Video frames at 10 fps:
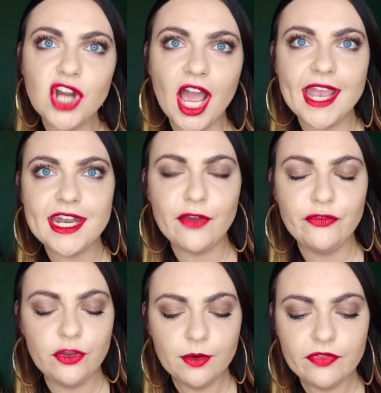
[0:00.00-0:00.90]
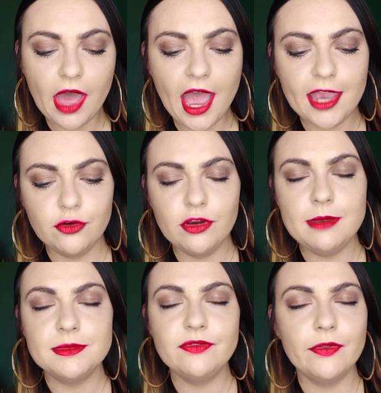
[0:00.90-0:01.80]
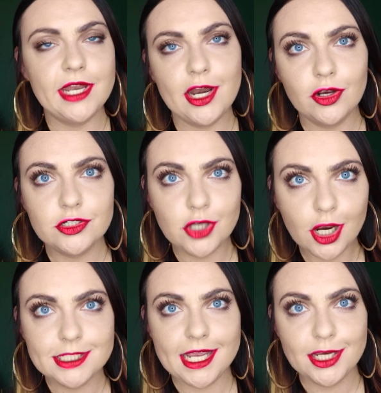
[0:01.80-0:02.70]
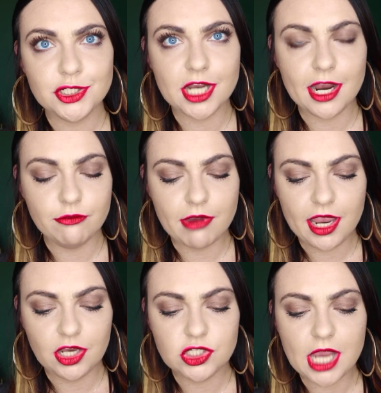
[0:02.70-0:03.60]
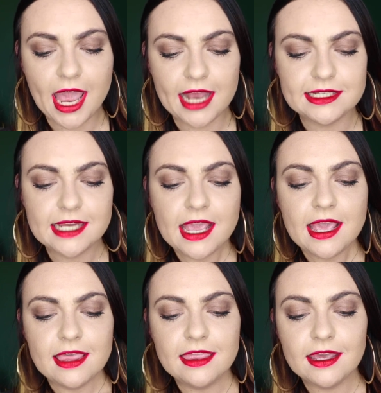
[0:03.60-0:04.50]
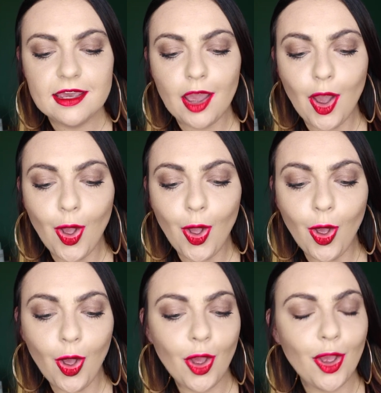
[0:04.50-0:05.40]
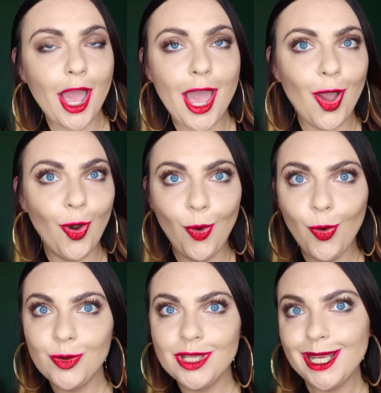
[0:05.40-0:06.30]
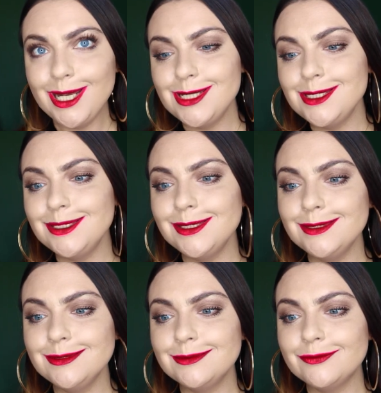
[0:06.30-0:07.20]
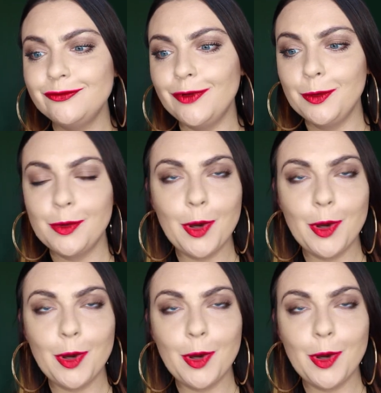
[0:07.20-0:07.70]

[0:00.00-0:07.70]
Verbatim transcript: tried a few of the eye creams from the Dr. Eckstein range and the Olgan Von